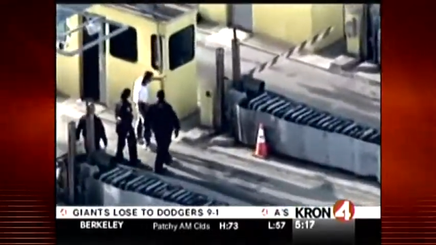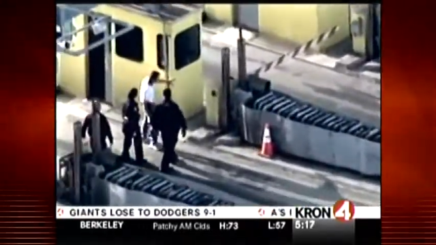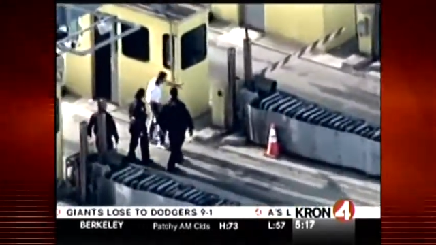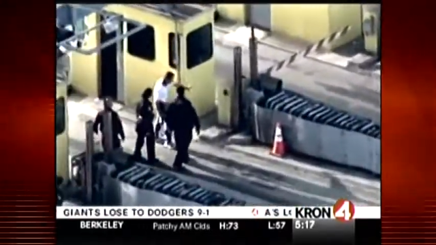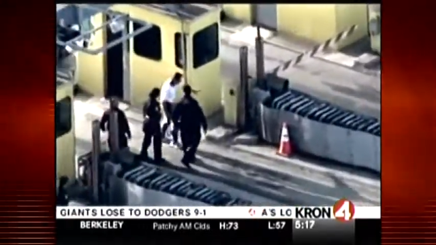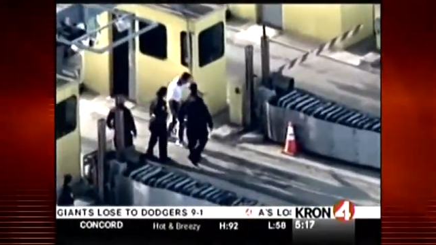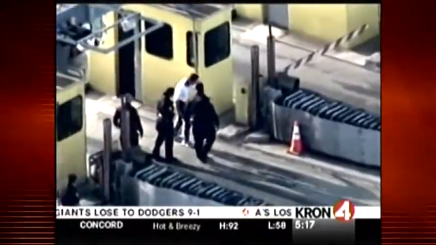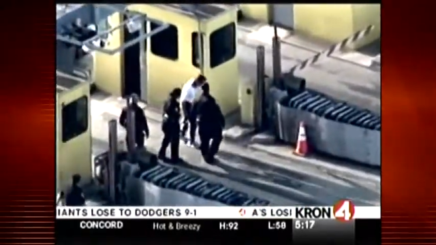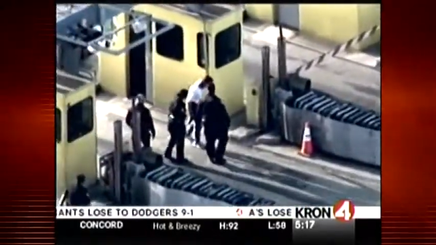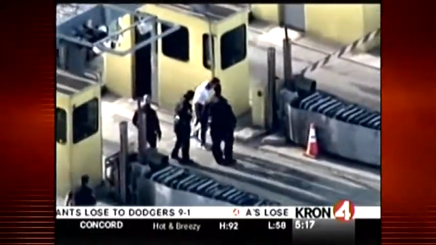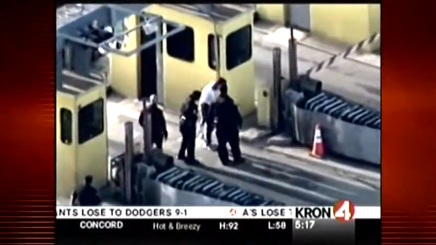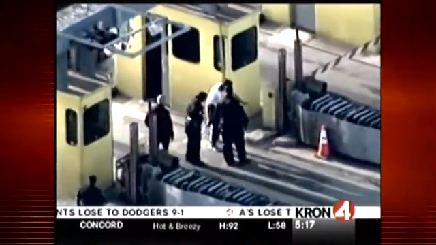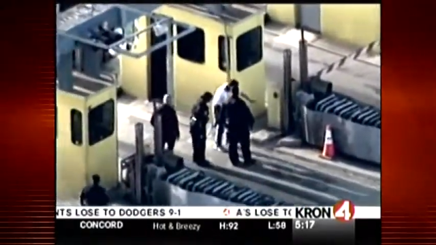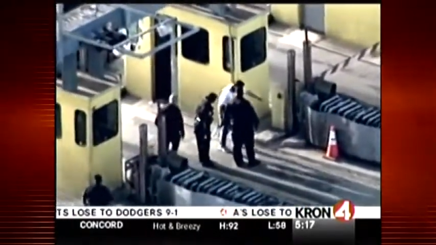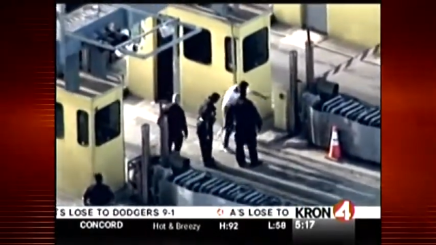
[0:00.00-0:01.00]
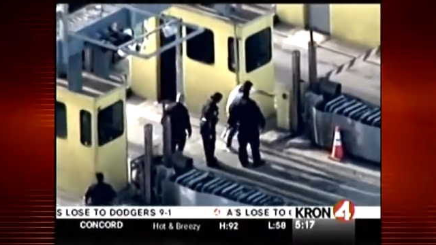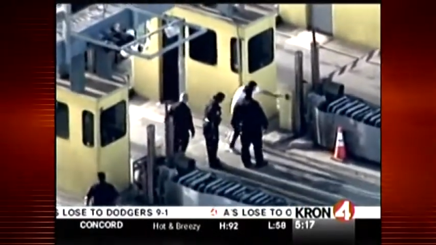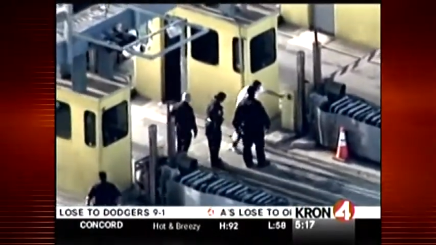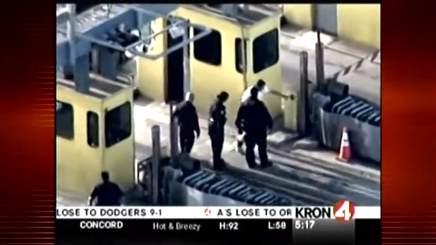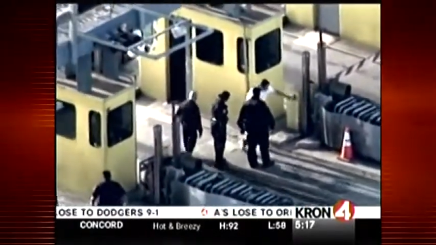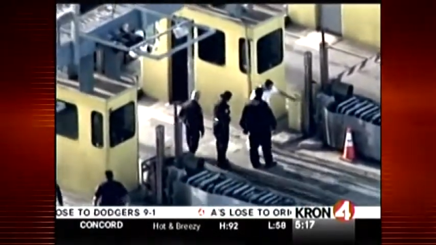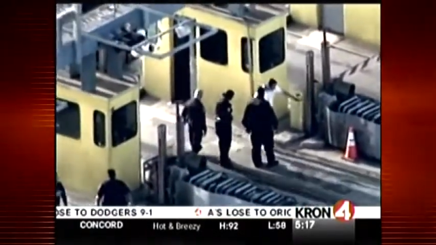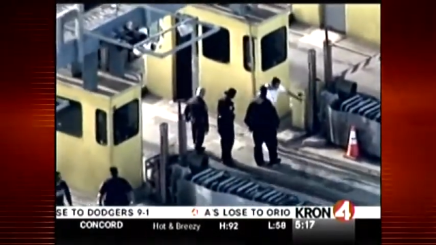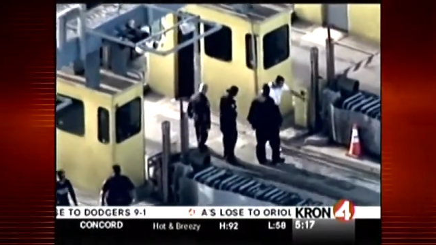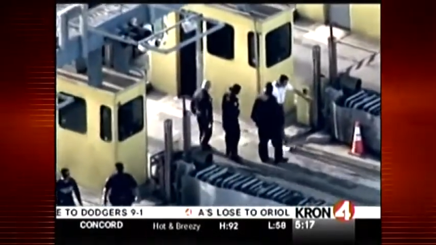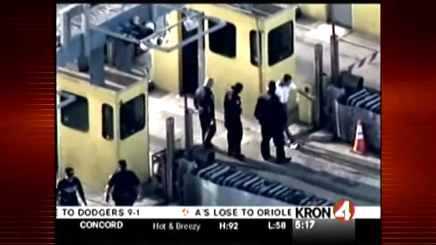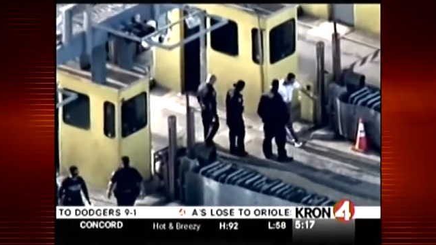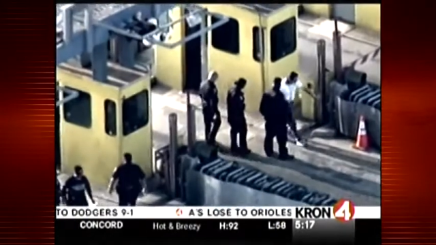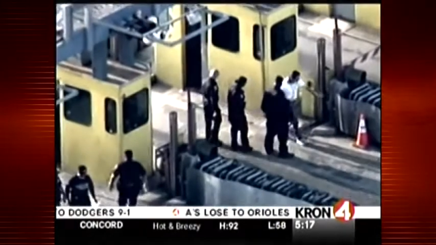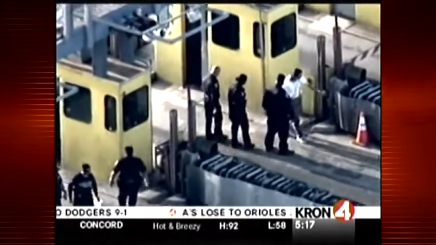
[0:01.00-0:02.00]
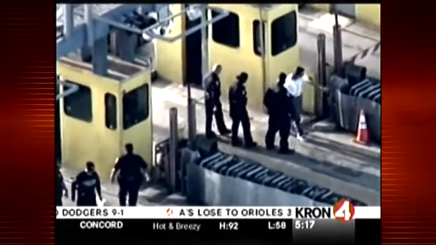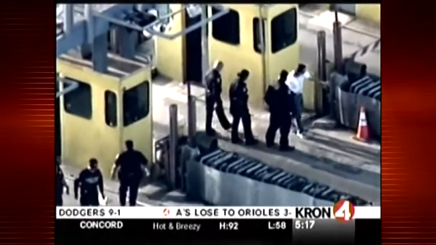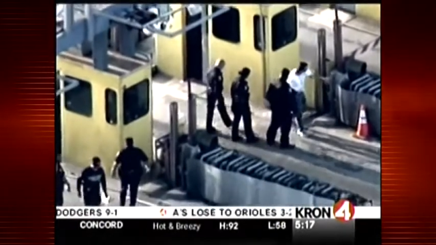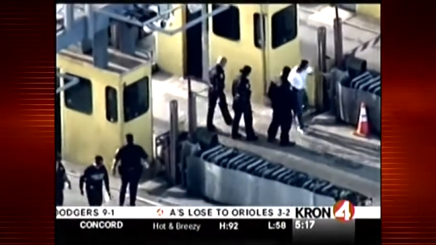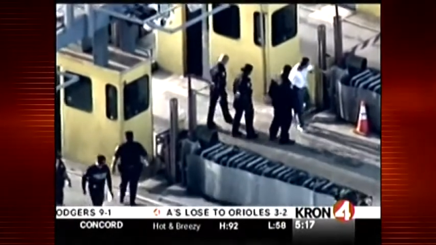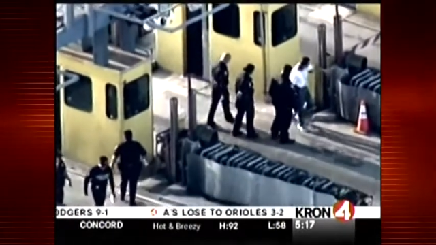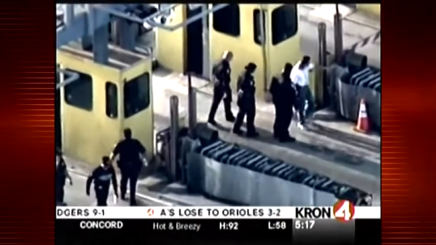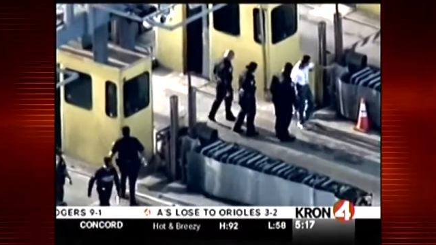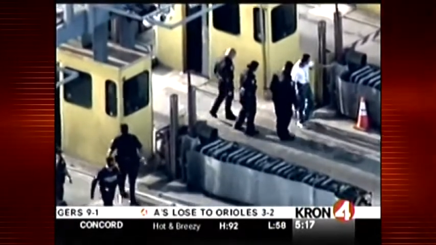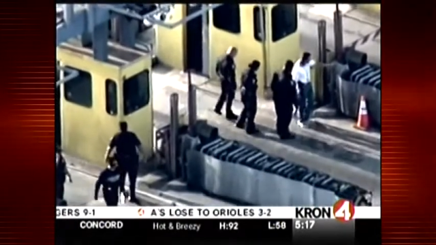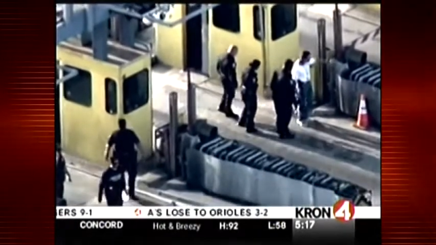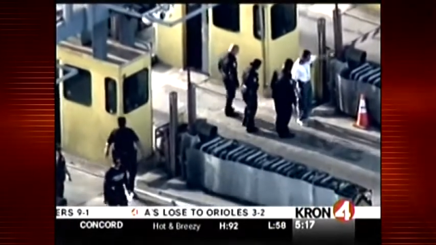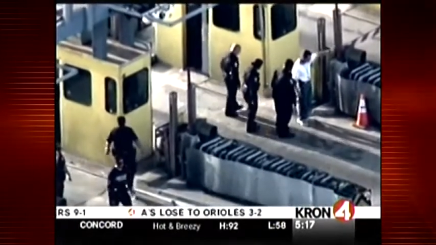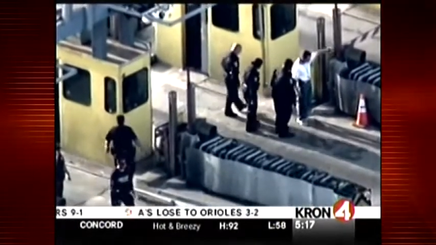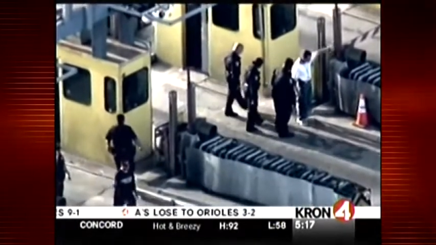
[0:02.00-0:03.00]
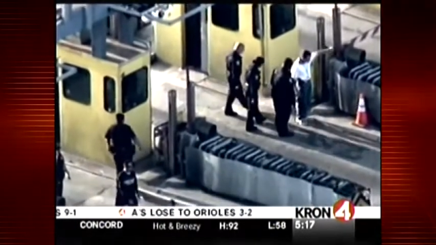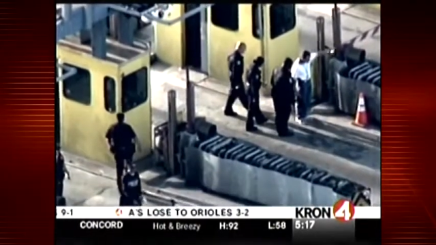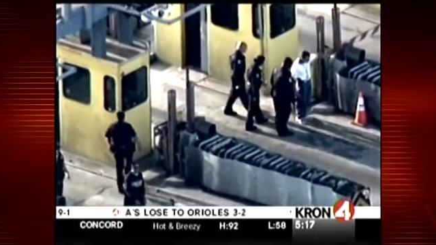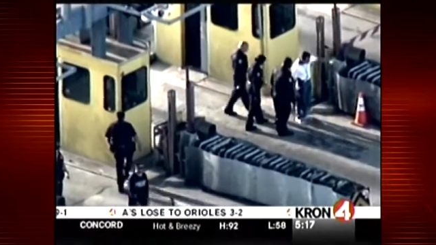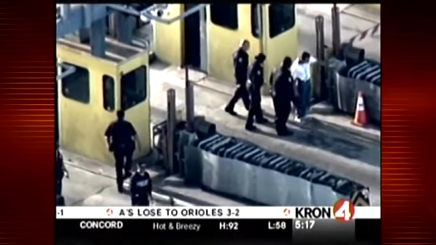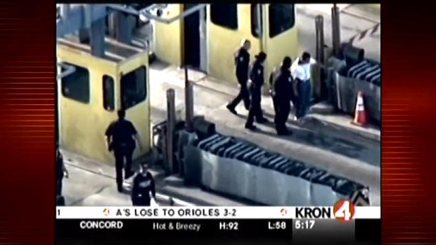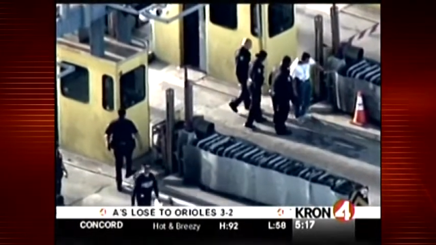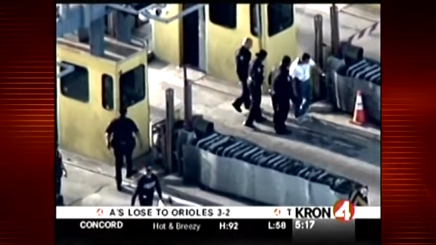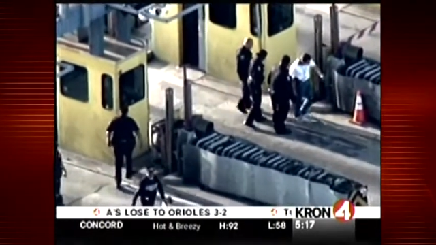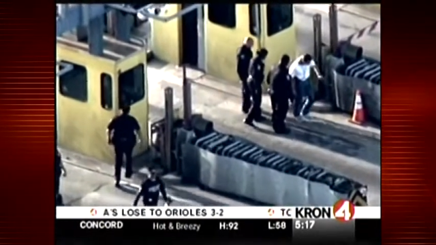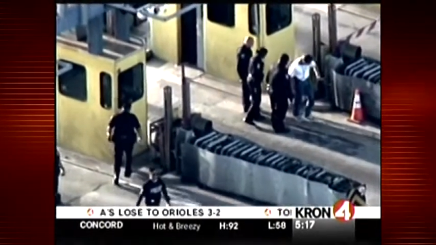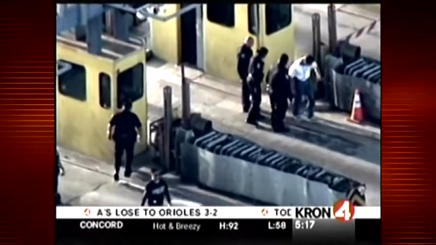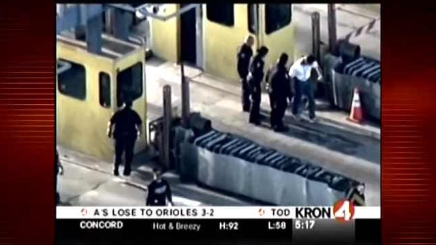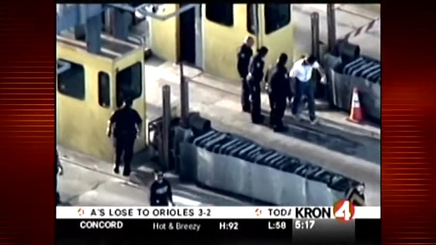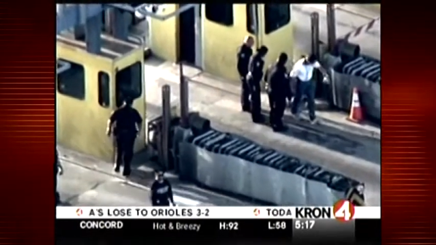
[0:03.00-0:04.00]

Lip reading: Nobody's mouth can be seen.